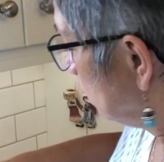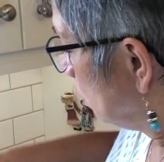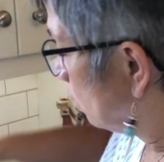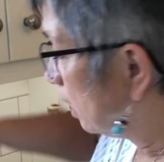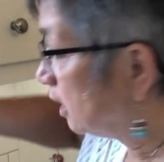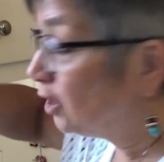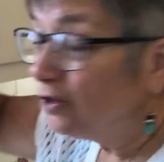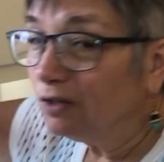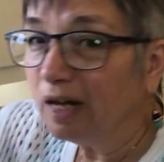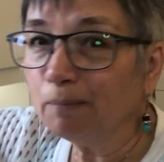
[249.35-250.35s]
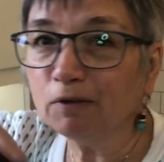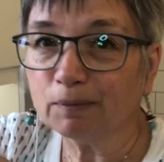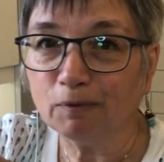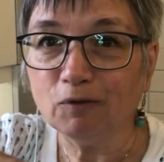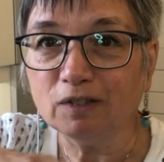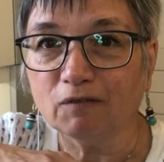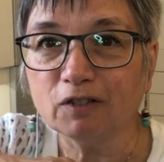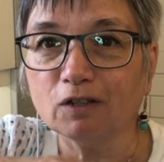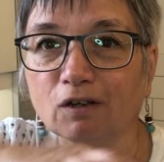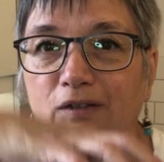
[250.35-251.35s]
we want 2 tablespoons of
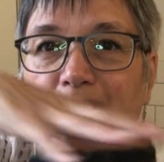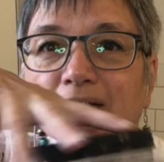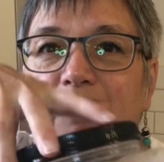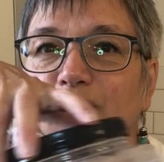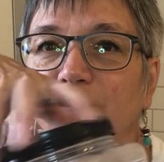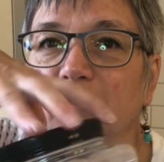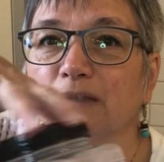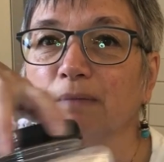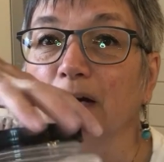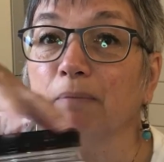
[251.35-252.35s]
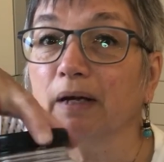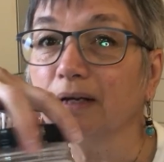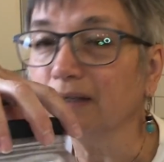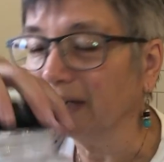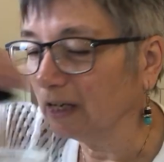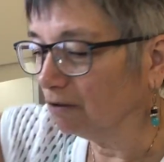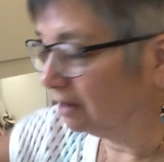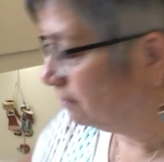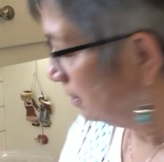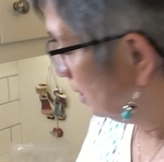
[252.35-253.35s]
salt. So this is my big container
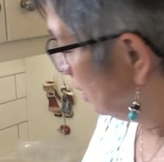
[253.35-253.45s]
of